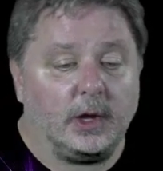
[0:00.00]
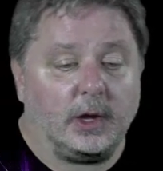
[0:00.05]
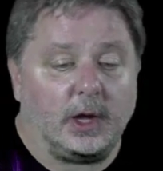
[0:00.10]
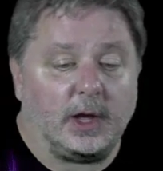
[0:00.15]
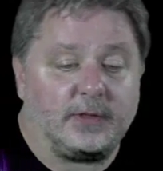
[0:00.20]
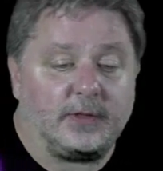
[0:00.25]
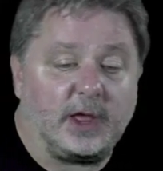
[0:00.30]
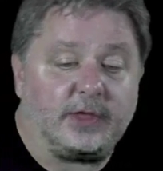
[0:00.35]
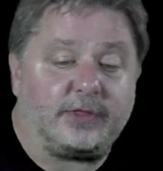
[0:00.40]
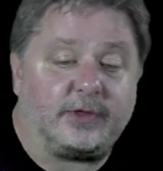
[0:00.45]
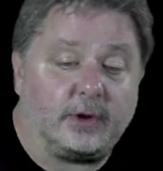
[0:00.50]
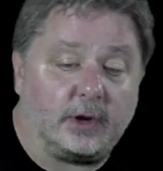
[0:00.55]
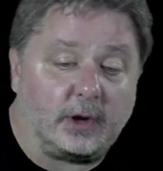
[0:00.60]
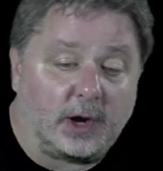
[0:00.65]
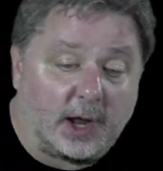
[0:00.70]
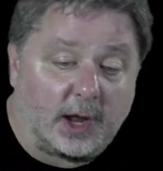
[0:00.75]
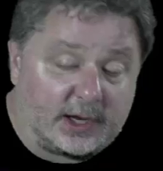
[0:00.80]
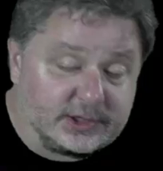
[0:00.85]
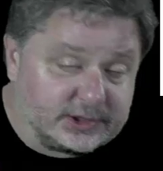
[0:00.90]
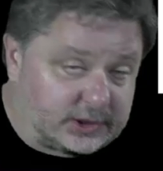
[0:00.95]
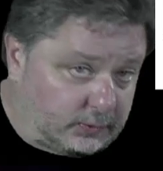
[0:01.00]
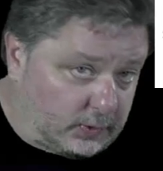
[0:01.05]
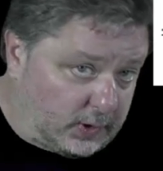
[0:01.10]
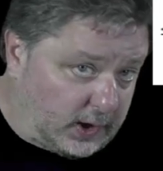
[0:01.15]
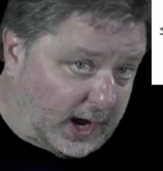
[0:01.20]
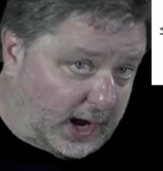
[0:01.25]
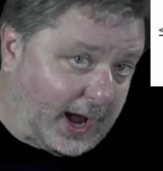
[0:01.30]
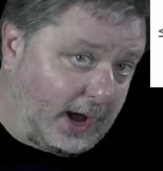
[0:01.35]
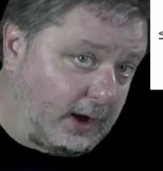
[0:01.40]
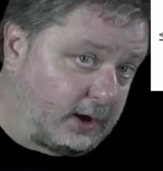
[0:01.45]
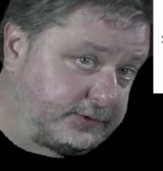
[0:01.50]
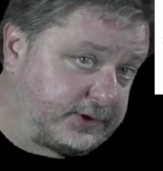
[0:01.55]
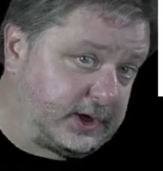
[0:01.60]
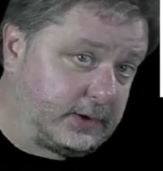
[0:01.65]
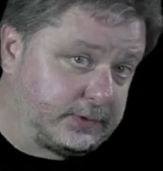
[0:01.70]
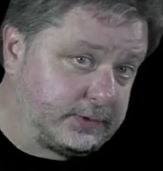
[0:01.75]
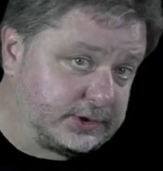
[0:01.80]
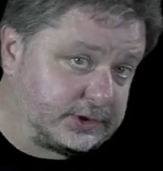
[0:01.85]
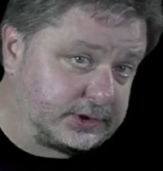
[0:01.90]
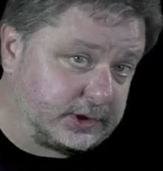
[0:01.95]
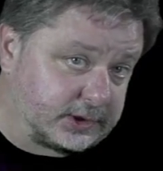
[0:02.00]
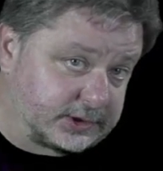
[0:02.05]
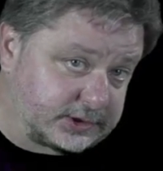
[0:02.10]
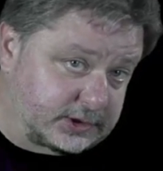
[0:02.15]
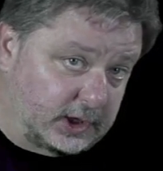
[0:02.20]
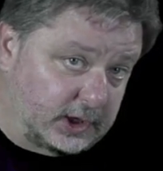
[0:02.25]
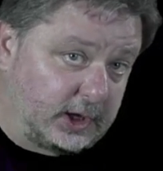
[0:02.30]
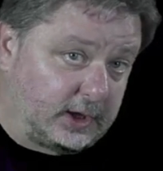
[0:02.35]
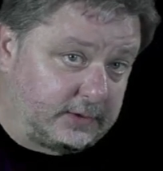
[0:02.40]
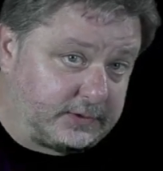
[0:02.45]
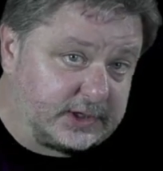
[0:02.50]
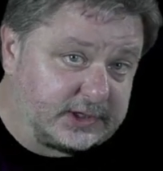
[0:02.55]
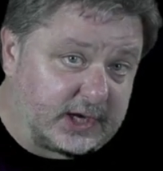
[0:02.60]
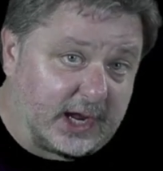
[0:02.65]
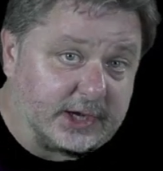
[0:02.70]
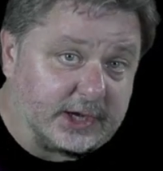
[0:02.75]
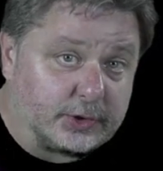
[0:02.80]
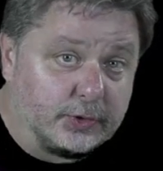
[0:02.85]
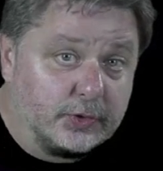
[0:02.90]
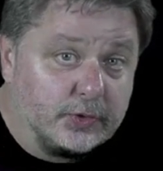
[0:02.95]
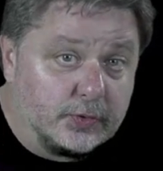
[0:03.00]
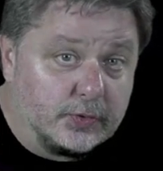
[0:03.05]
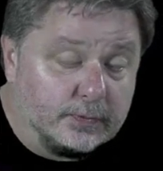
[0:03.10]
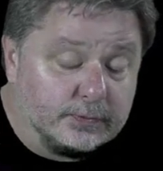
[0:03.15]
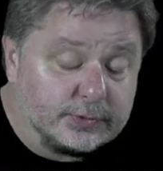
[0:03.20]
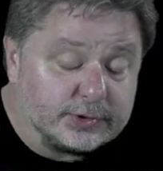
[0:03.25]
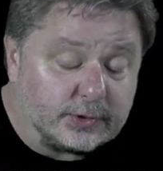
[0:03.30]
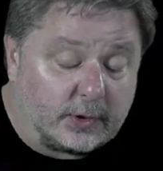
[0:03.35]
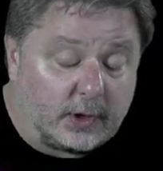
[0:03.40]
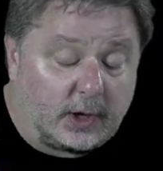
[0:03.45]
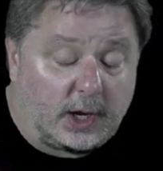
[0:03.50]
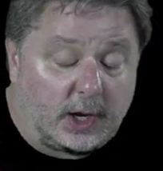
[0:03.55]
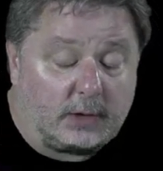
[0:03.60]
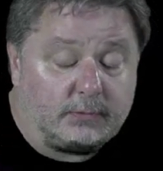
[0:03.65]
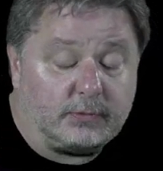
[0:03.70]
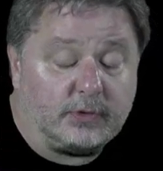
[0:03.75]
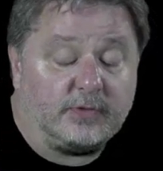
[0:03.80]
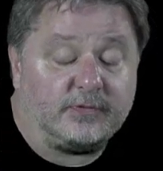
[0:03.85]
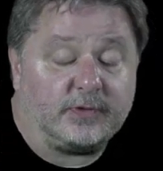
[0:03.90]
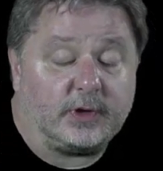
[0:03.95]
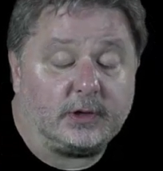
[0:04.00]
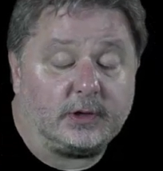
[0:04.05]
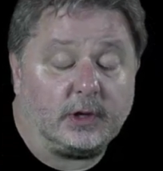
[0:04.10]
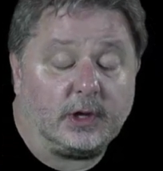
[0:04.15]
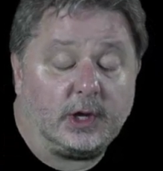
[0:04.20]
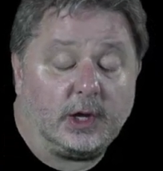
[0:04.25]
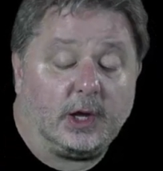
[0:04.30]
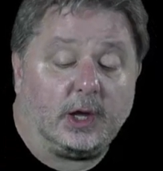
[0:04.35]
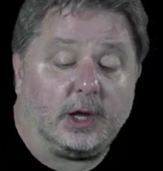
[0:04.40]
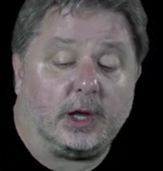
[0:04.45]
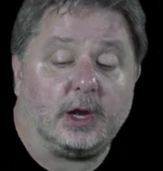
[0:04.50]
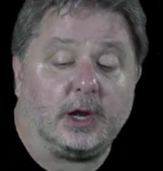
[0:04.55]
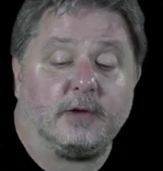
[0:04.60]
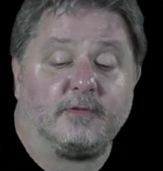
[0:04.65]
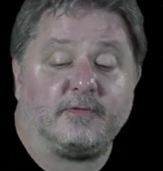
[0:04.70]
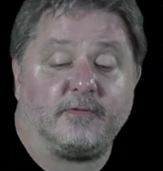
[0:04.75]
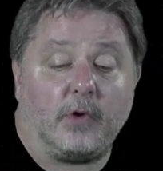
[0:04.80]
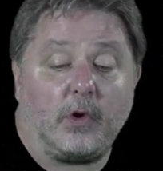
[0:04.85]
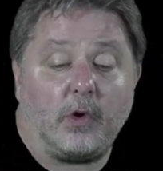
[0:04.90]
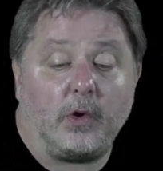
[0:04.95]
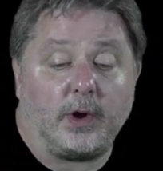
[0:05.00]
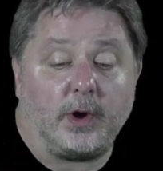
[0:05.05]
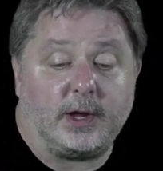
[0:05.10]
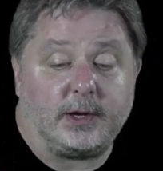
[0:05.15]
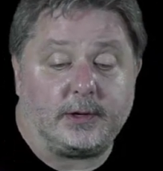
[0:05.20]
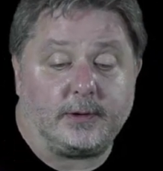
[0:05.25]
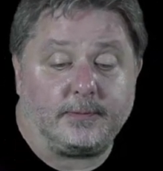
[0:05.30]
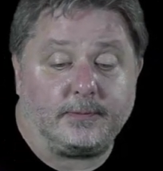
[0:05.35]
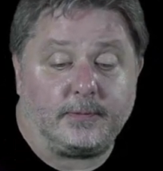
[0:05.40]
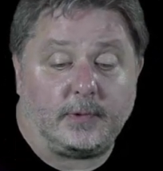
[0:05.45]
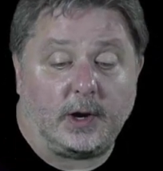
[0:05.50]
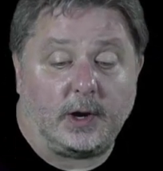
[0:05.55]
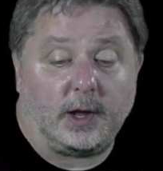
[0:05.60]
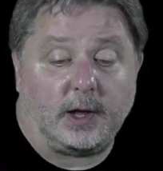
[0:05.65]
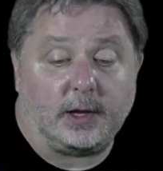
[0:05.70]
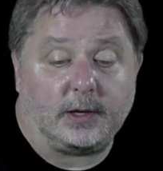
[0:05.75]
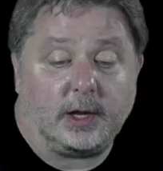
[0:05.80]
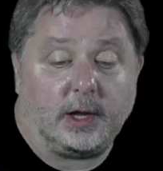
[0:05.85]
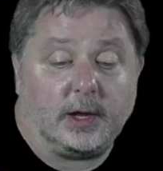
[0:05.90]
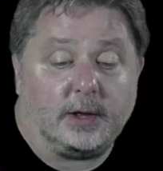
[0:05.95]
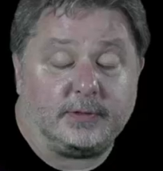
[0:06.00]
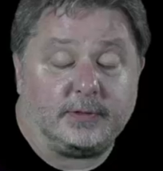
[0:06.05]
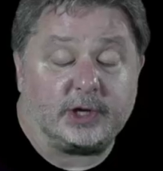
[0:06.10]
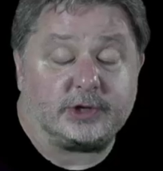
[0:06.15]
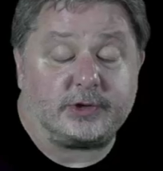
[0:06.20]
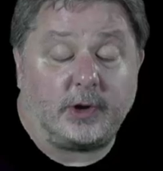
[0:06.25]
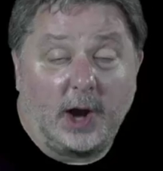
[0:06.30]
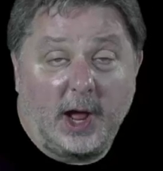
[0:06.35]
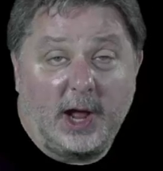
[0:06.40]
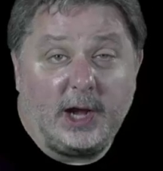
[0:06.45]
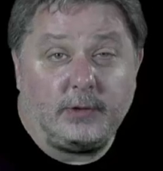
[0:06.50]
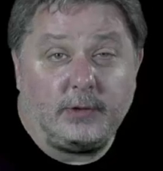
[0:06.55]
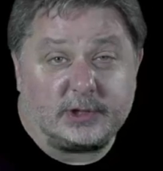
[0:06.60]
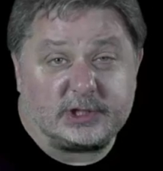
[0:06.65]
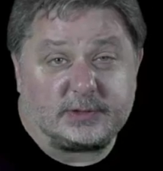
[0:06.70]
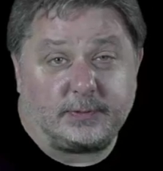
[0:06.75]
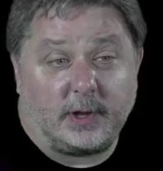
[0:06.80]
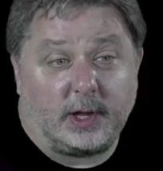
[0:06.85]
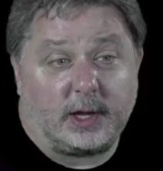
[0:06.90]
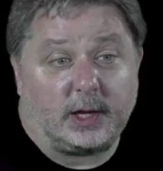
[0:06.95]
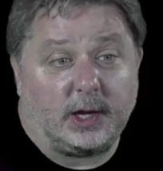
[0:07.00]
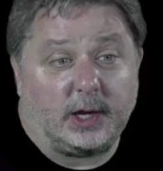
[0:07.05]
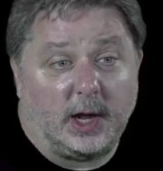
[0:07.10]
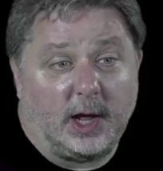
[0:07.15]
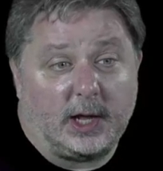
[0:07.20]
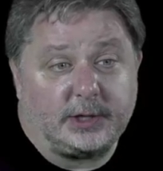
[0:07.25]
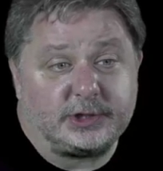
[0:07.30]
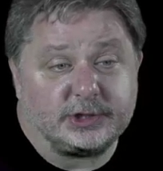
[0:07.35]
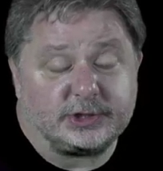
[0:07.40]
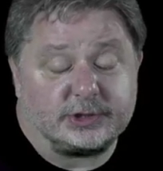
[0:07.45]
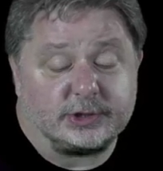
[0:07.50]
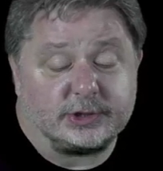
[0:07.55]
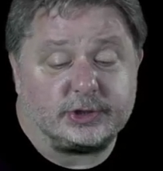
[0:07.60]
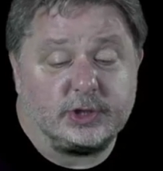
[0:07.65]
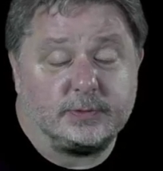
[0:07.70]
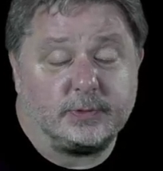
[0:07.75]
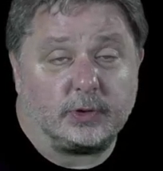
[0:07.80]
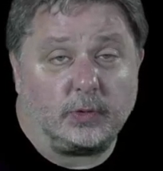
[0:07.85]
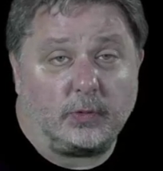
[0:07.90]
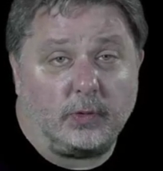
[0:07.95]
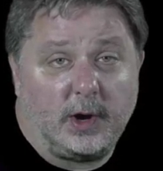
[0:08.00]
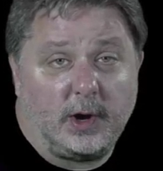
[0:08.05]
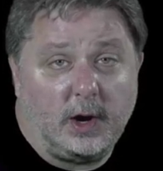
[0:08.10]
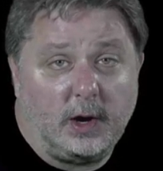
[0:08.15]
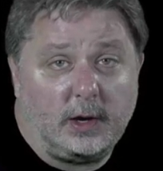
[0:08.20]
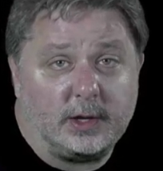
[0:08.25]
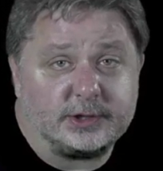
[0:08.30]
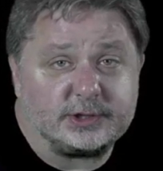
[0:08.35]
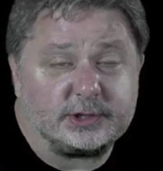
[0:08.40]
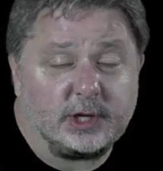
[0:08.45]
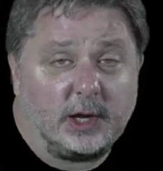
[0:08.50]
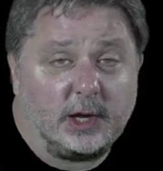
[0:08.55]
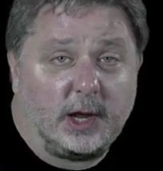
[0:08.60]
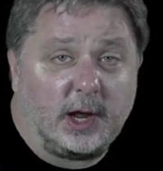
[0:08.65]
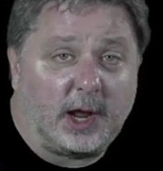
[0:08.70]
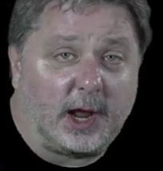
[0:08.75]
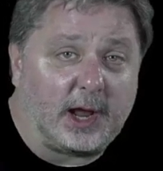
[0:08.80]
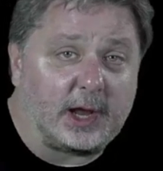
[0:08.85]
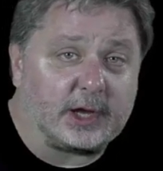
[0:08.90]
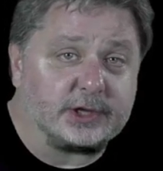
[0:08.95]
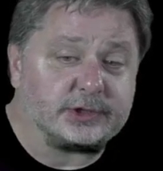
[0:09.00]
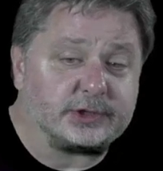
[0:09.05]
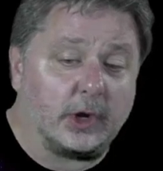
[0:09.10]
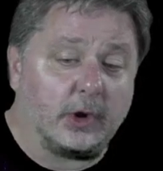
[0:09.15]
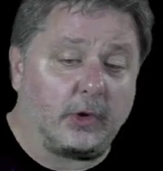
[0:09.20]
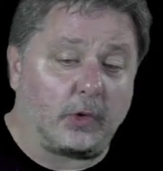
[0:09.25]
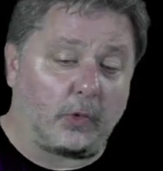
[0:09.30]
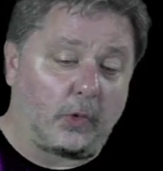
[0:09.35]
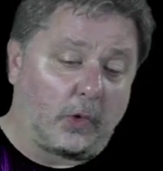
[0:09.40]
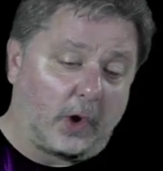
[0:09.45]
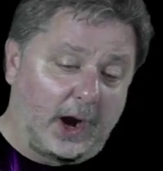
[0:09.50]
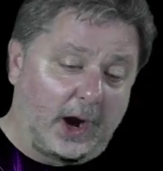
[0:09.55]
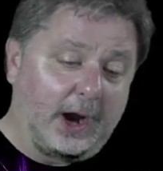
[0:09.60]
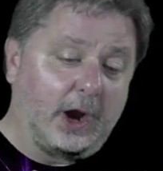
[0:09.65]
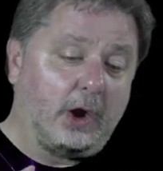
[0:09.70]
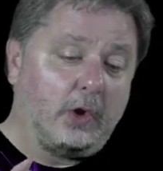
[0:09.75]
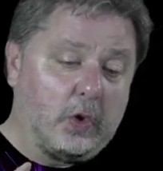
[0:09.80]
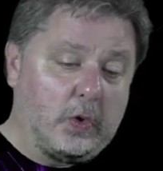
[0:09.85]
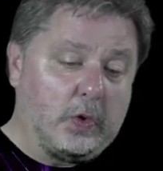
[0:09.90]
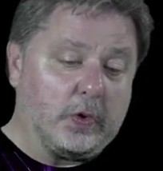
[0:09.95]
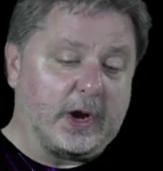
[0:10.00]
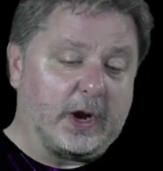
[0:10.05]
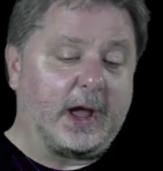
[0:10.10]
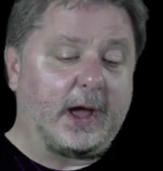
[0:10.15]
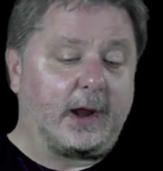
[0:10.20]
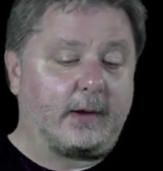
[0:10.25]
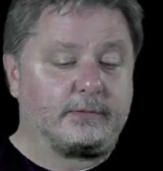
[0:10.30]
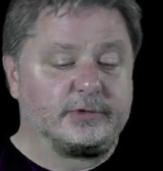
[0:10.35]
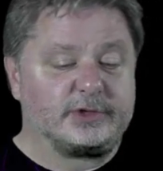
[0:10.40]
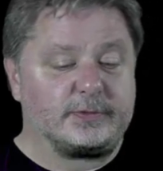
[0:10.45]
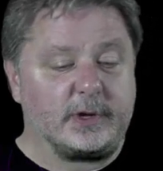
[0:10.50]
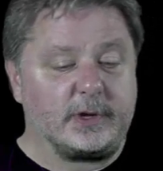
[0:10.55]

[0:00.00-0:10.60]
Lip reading: And they theorized that reality was just these atums, right, moving in a void, right? They tried to explain consciousness, human awareness, as round atoms